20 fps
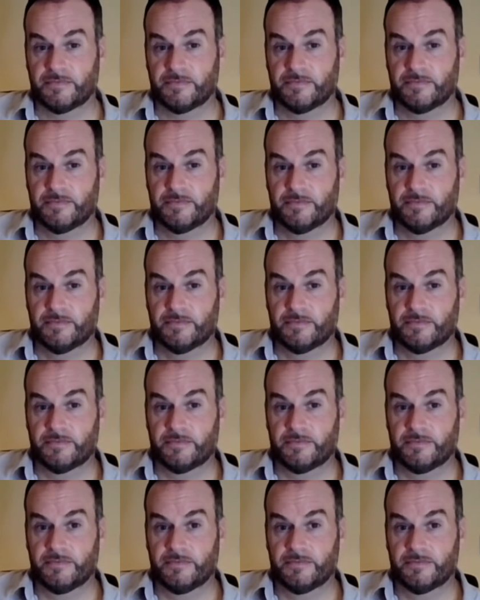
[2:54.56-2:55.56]

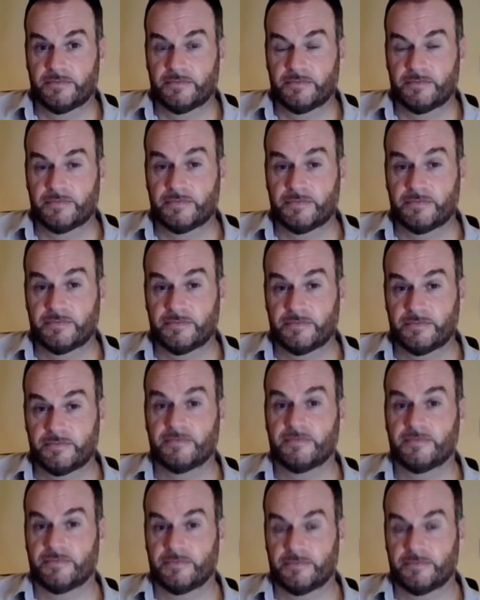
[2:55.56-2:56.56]

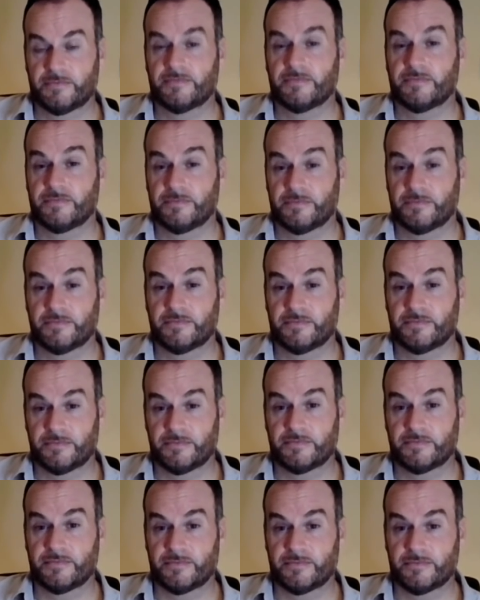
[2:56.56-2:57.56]

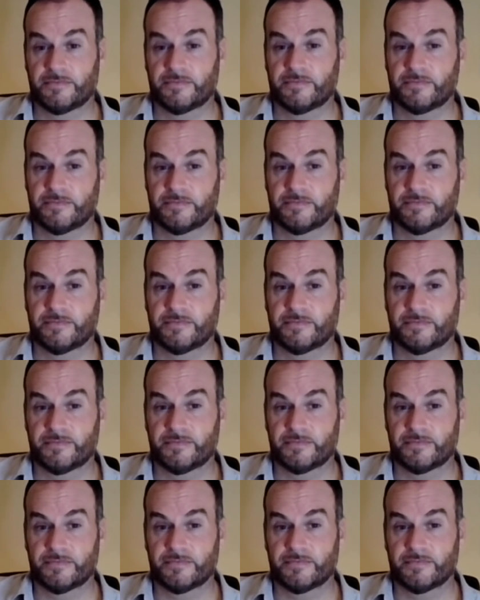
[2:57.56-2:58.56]

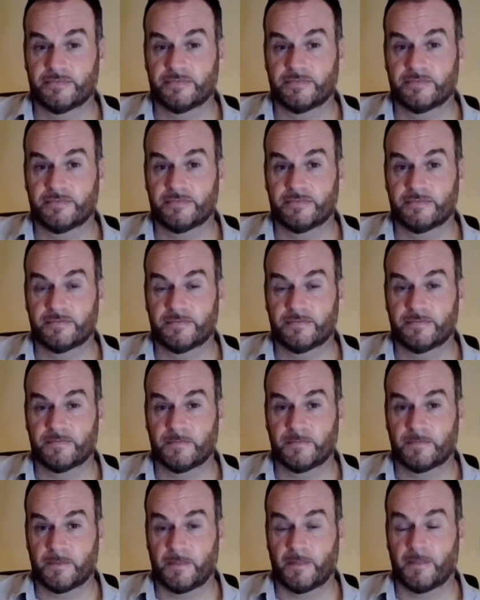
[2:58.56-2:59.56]

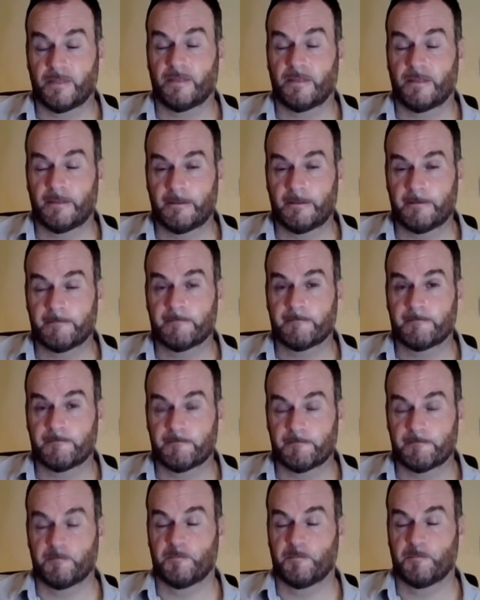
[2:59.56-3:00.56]

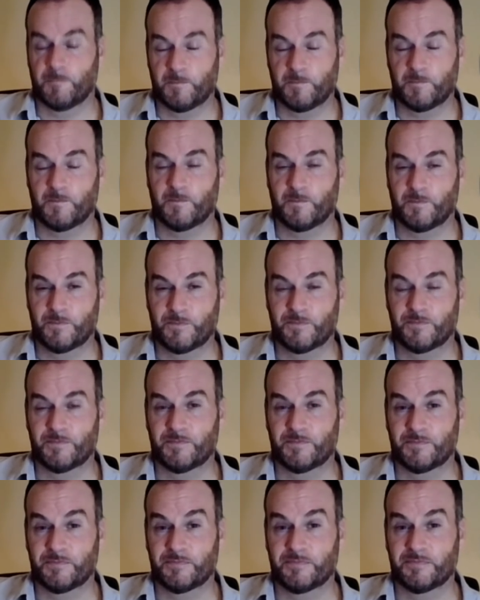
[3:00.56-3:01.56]

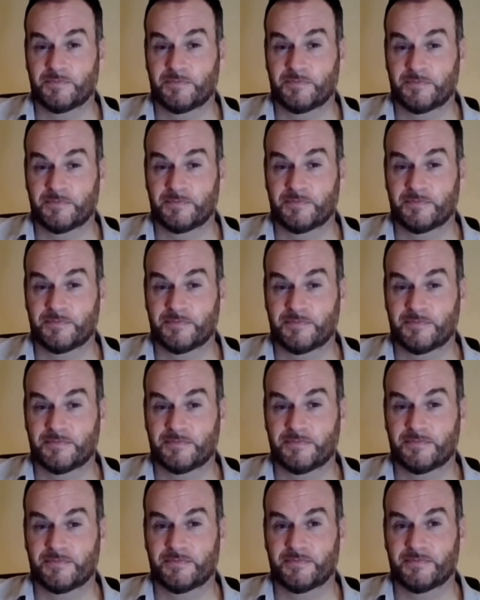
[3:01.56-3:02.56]
(silent)